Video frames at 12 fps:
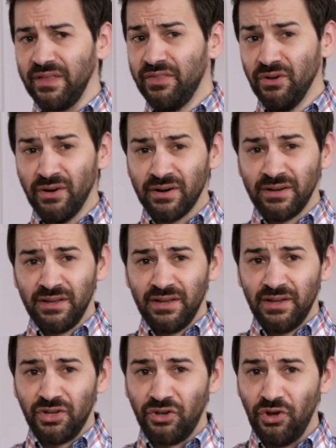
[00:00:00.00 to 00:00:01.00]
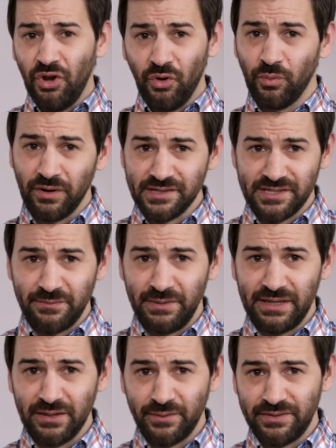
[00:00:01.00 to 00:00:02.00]
There are no words that
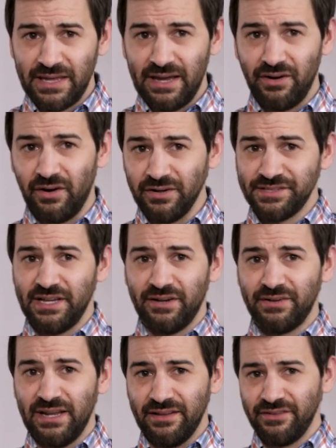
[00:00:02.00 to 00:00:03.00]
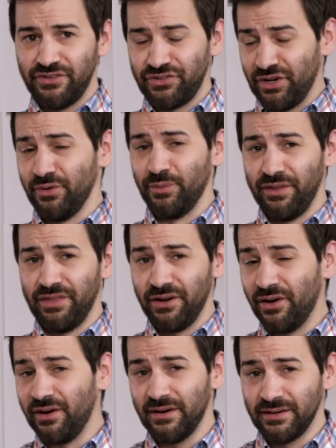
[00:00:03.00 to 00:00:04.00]
begin with that R sound and start with an
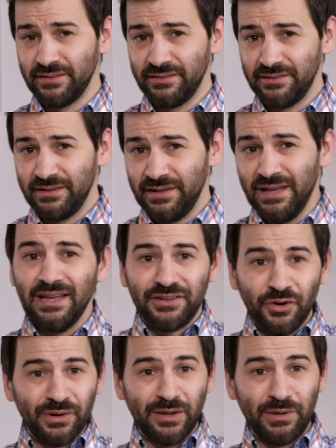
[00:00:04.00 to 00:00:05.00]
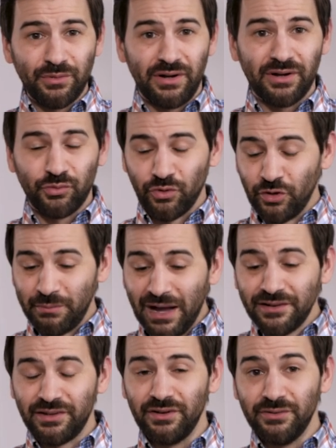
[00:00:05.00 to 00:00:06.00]
R. Don't get me wrong,
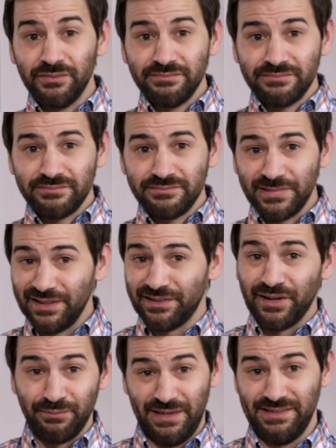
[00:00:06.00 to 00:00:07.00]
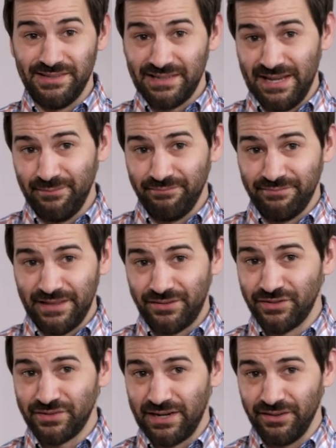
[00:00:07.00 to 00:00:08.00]
Romando is an amazing name that they're
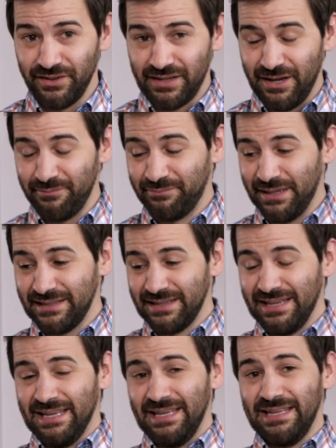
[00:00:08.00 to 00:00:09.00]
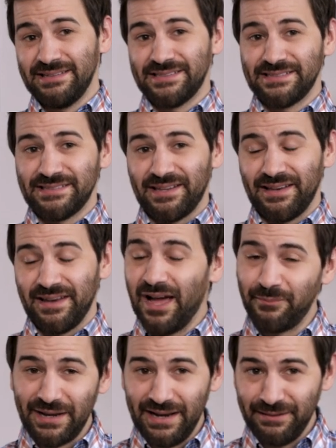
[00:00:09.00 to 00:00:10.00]
trying to look up, but it's not
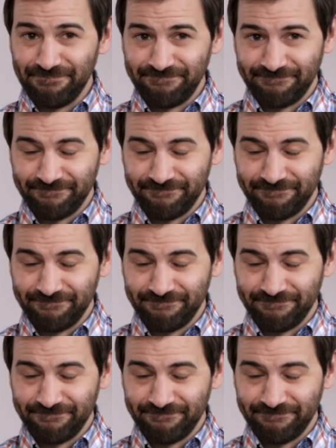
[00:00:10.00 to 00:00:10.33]
my name.